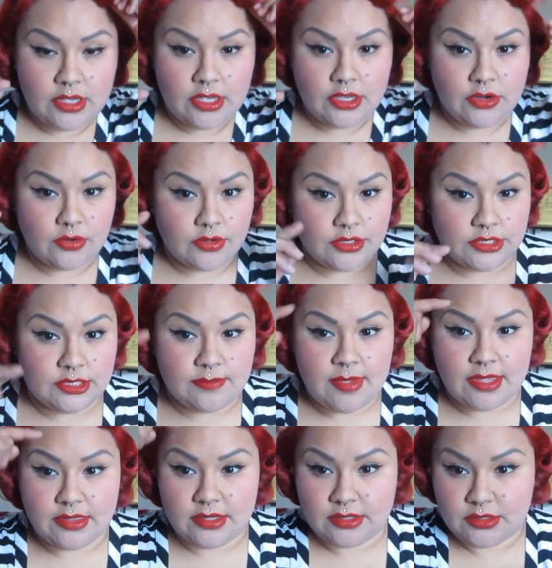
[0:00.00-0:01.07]
in order to
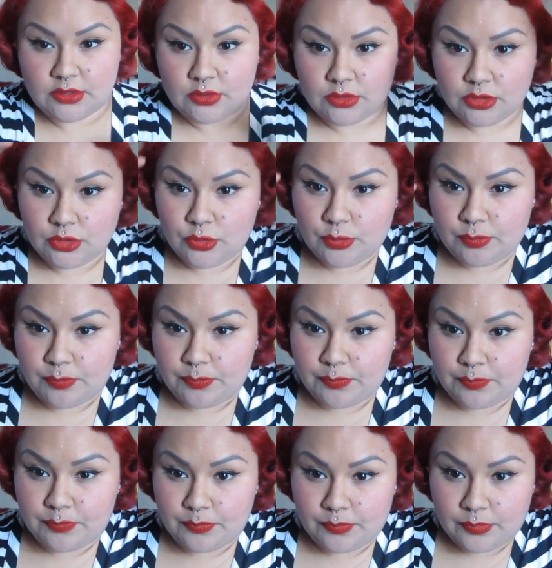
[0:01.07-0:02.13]
make the little loop,
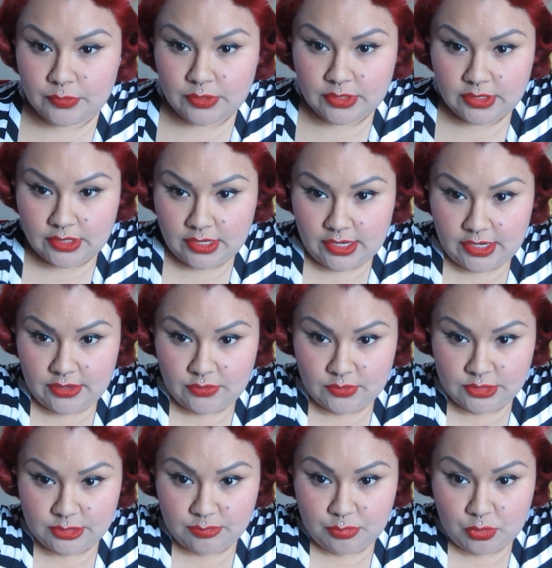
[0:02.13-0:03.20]
I
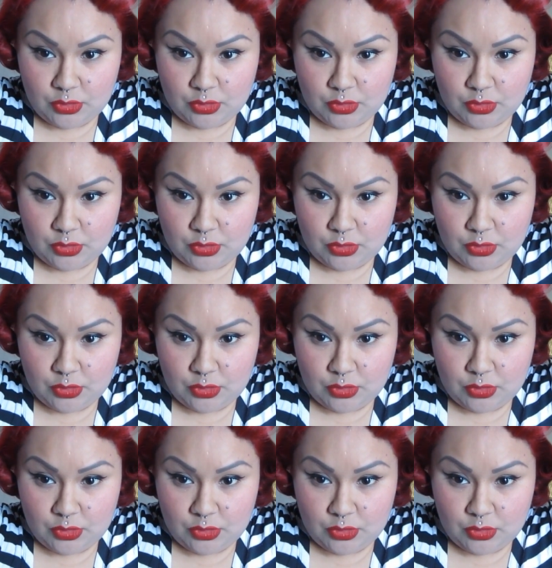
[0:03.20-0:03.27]
always